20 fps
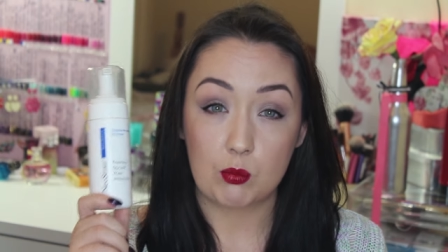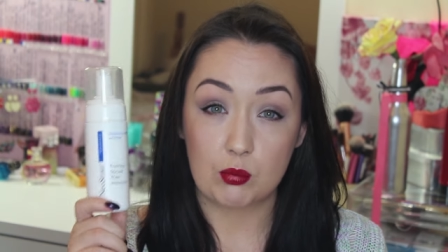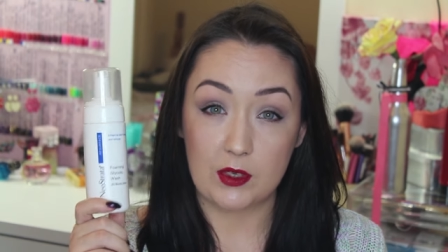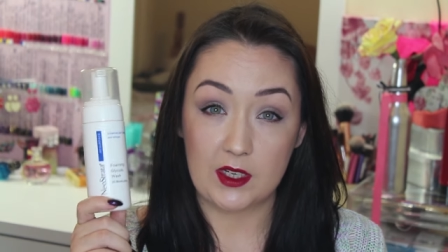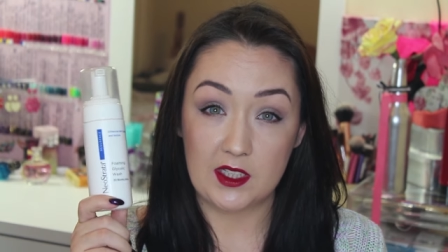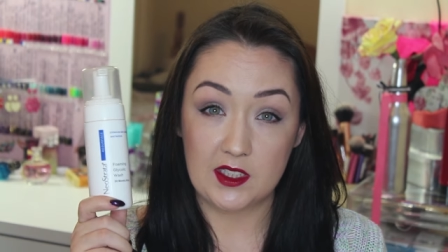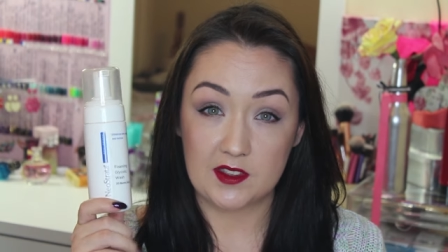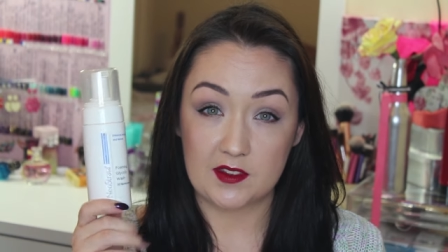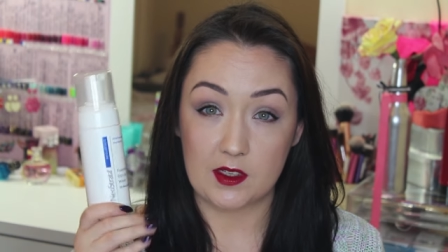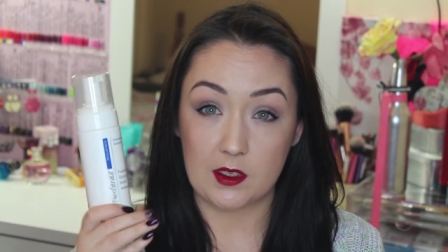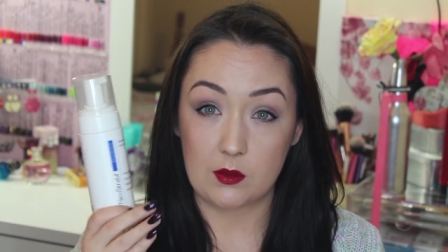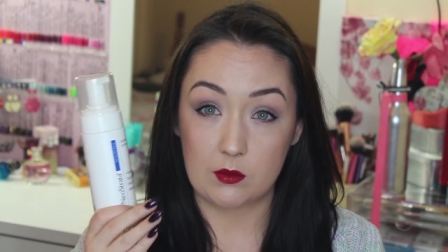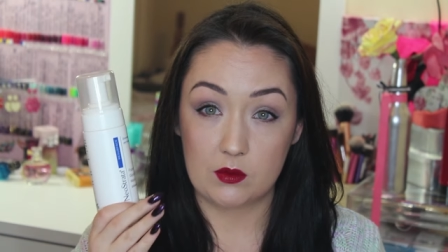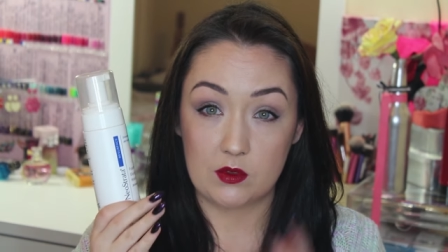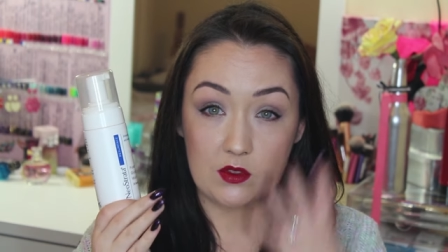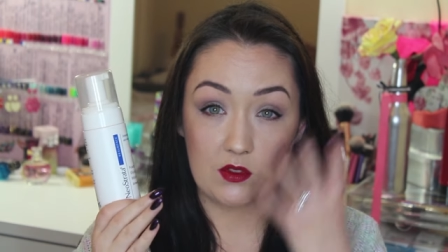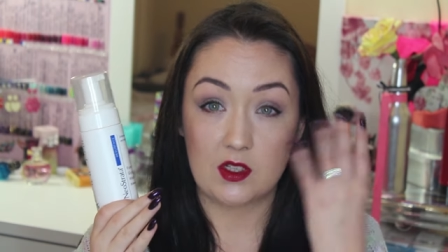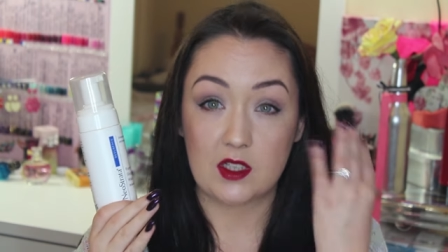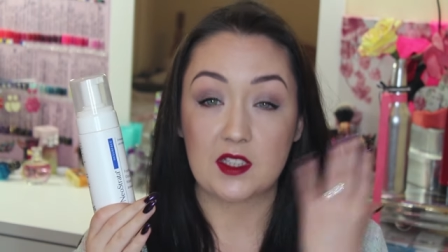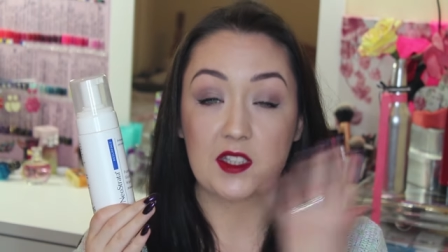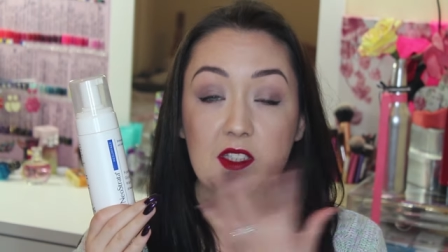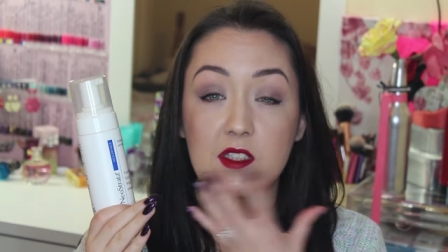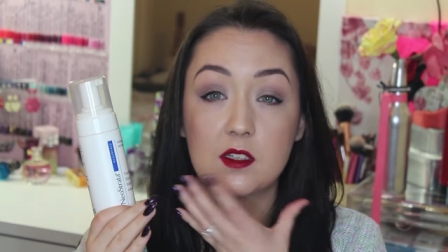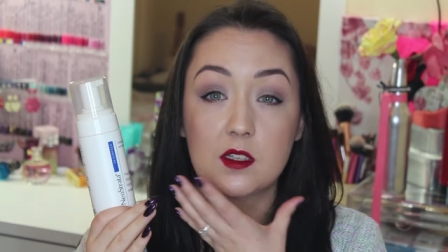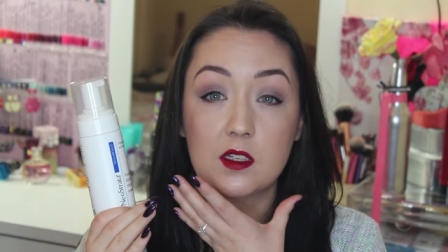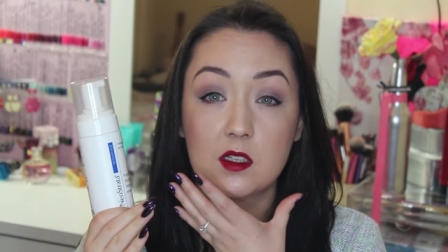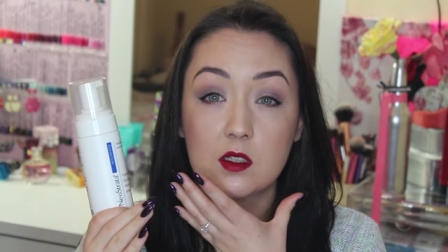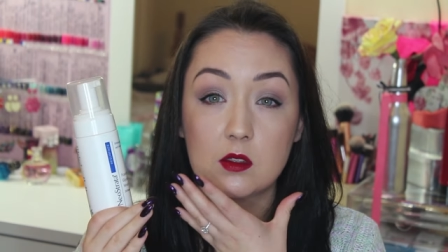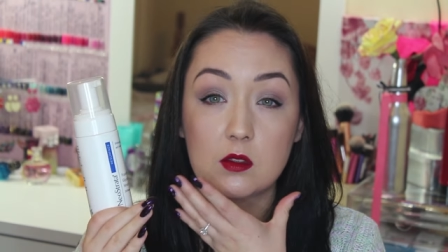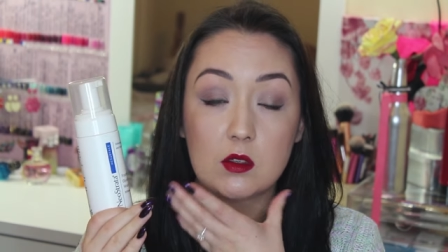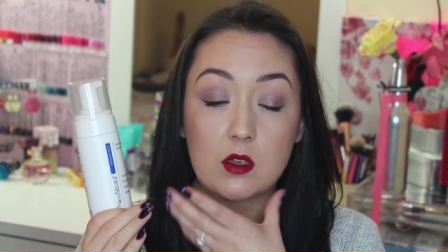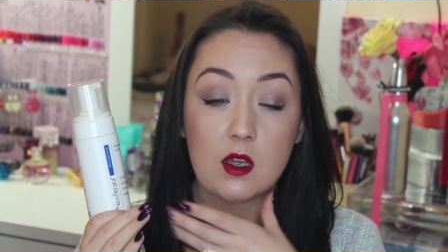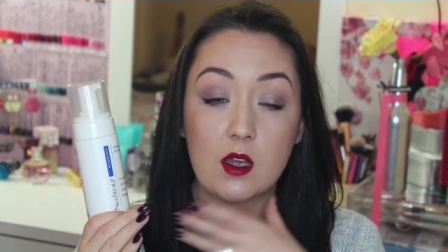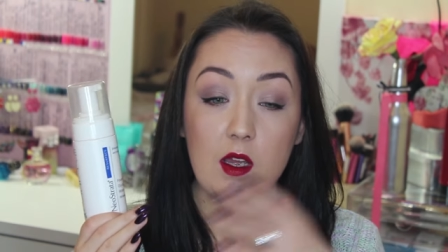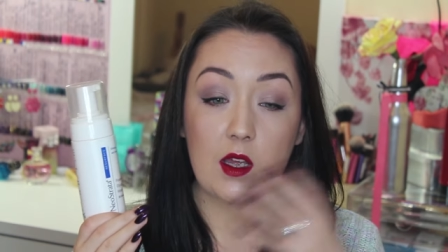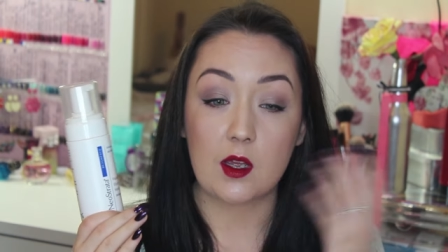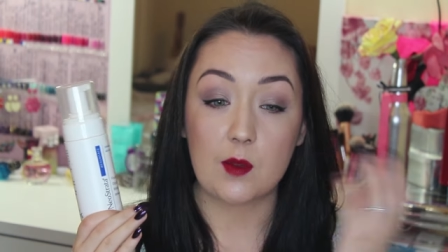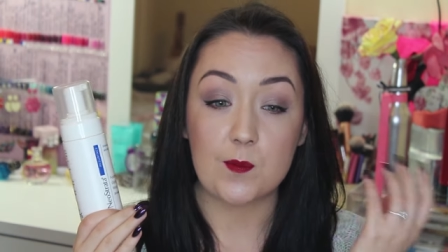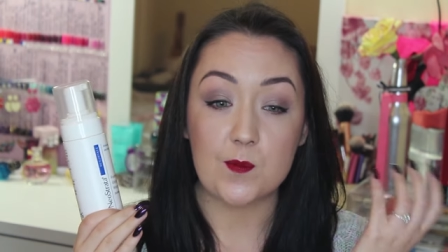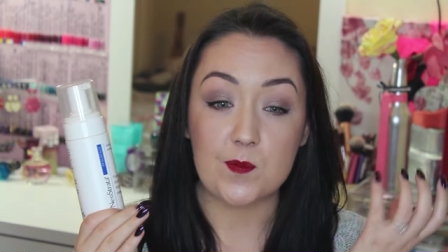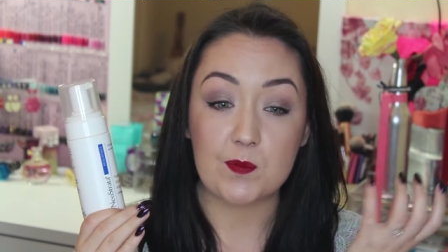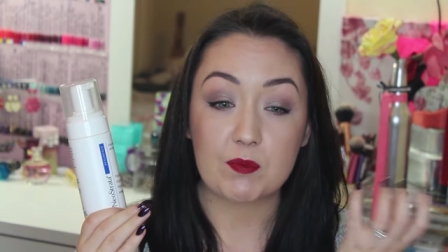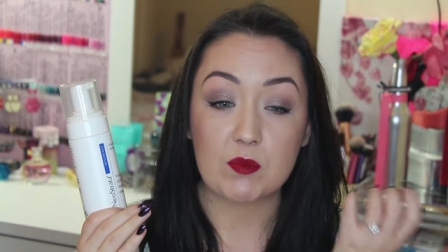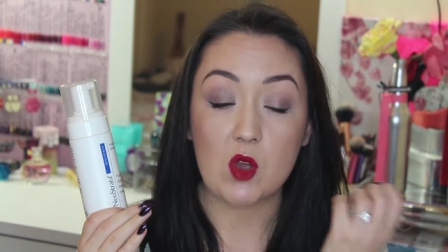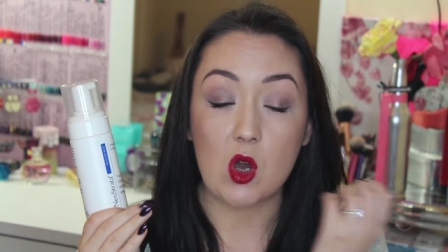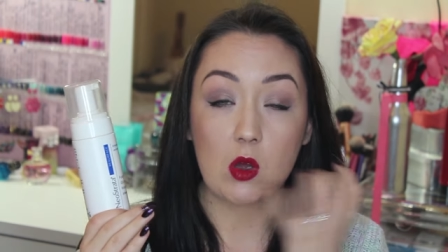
breaks down dead skin, um,